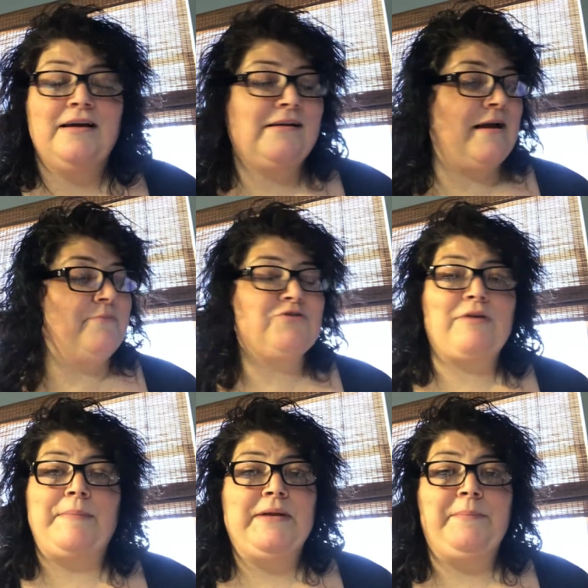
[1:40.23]
comes
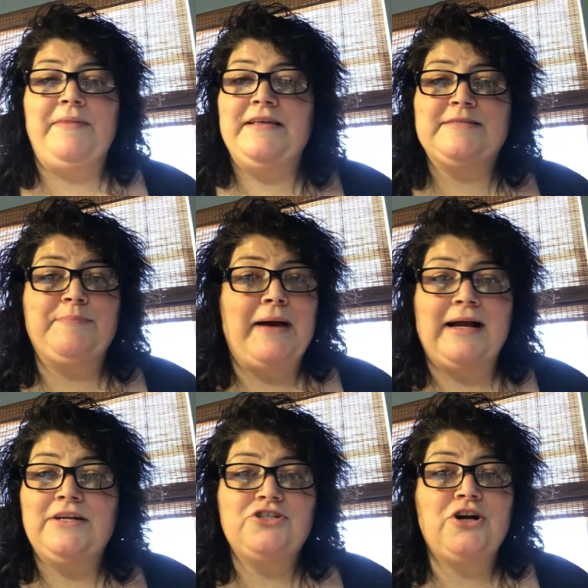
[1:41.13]
wrapped up in this
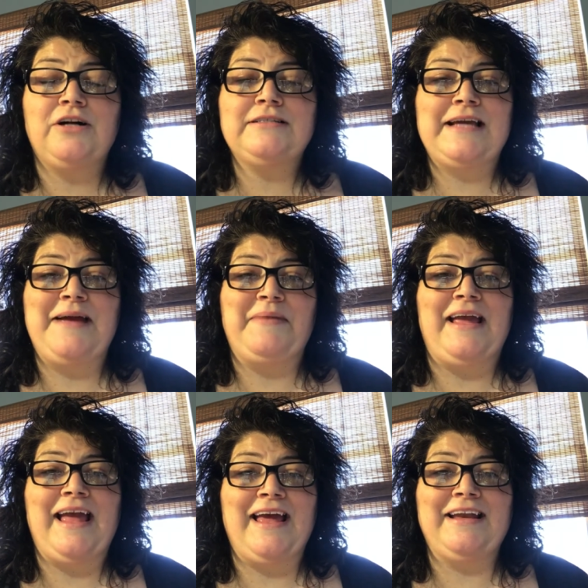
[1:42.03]
package called
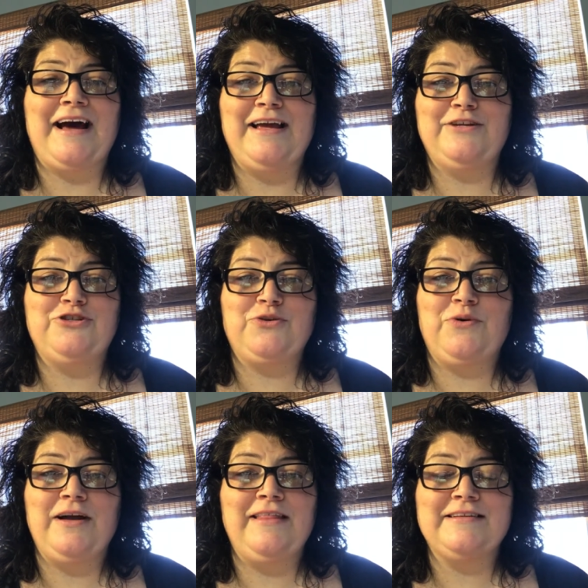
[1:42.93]
Tammy and I
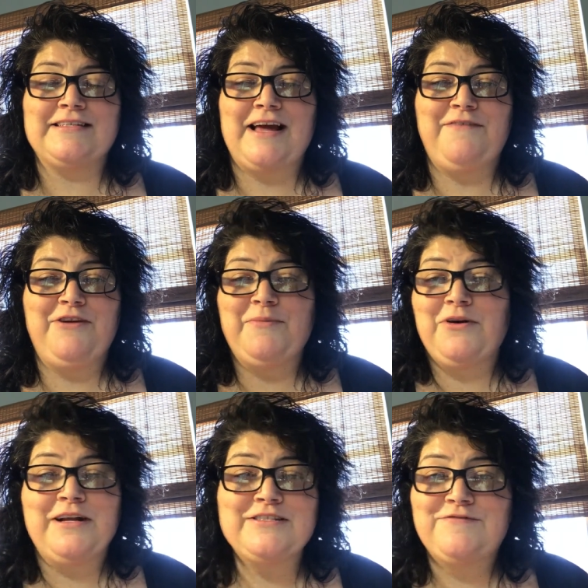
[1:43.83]
enjoy this kind of humor
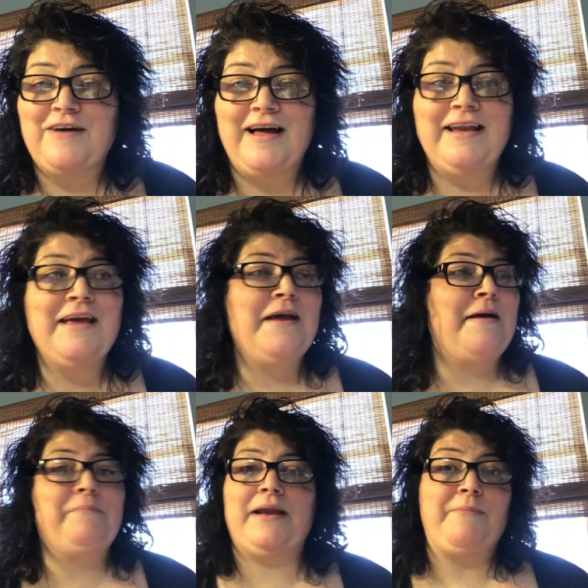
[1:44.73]
and it's fun,
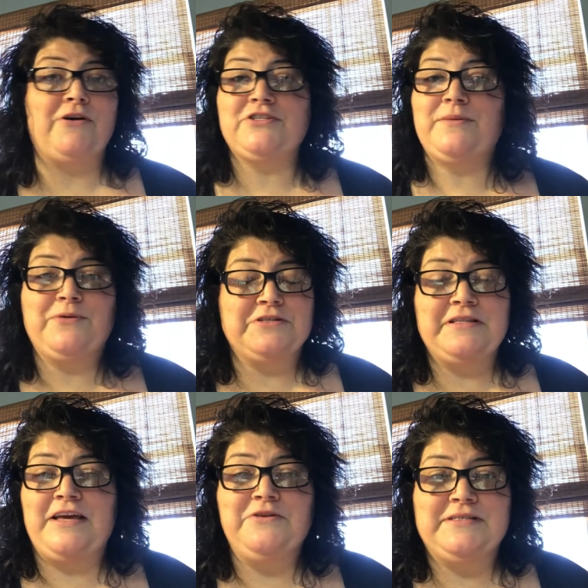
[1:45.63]
but I'm also the person
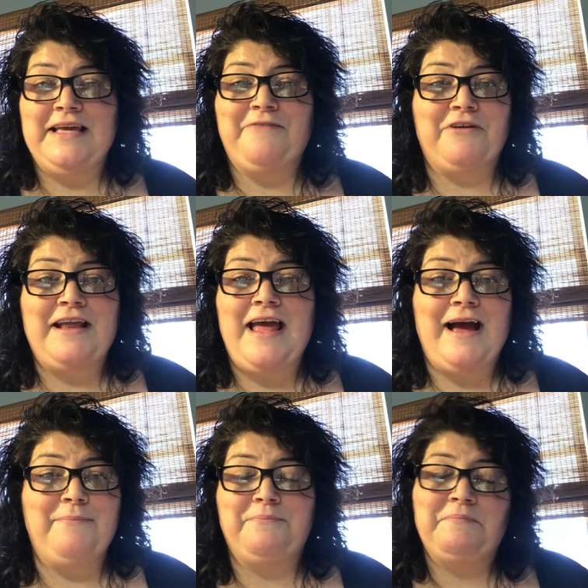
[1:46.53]
that you see every day.
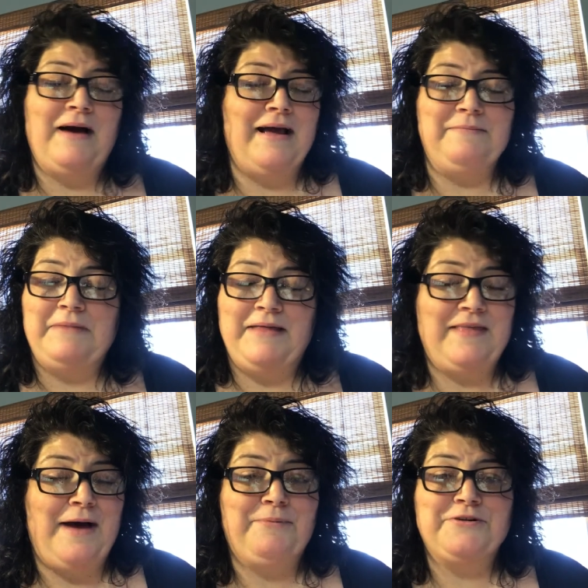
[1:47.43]
I, I'm
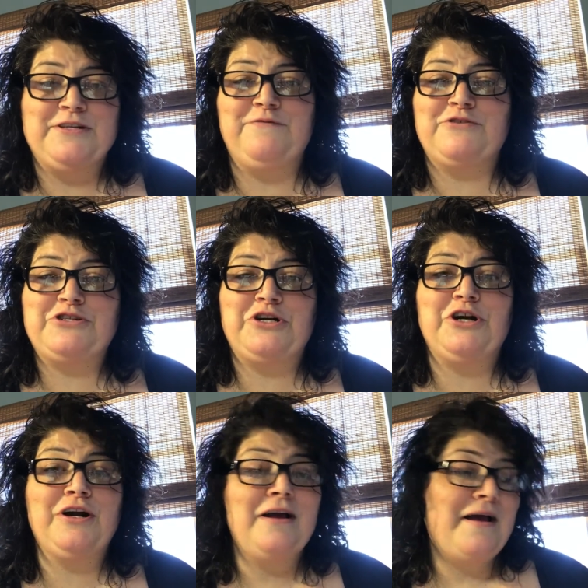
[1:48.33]
that person for
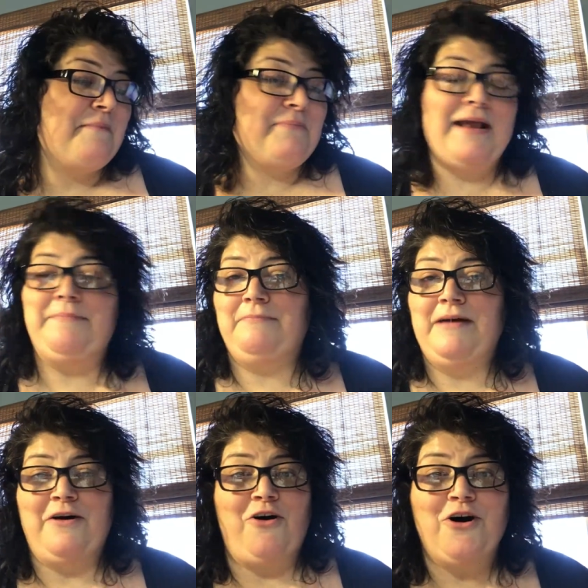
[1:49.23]
sure, but I'm
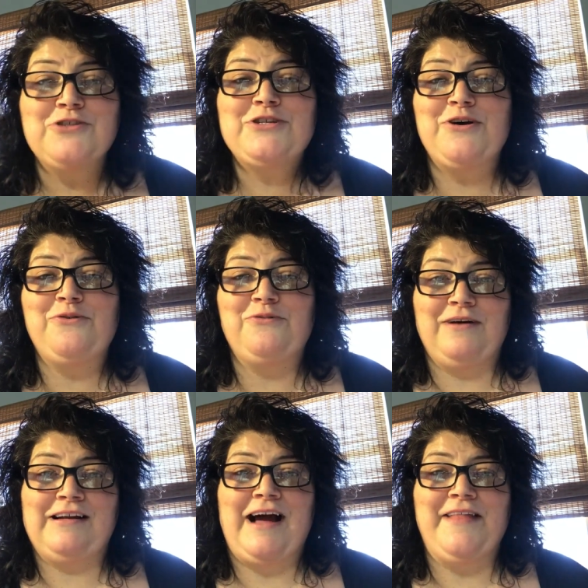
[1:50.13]
also
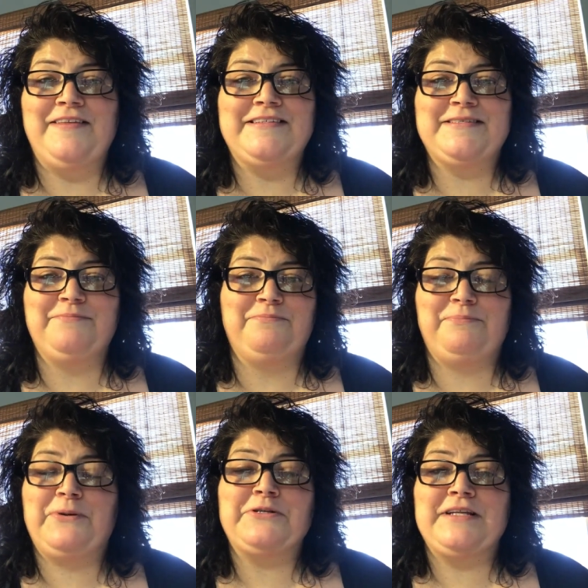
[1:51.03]
got this
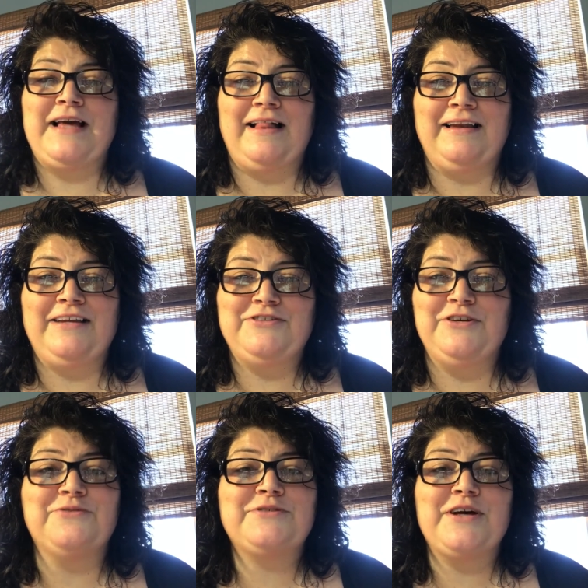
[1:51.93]
personality
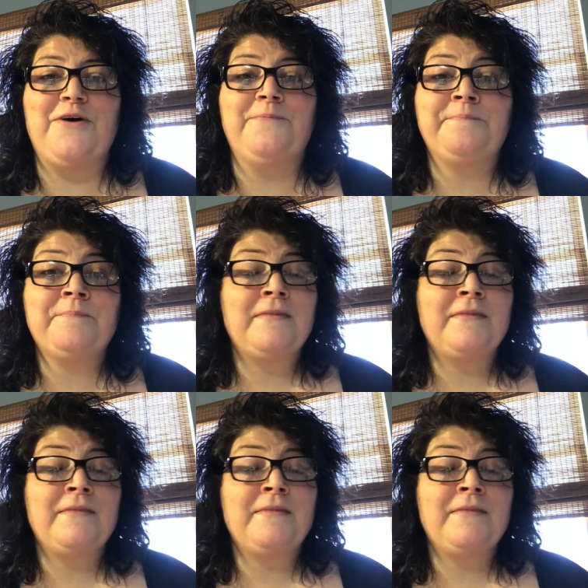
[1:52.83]
too. So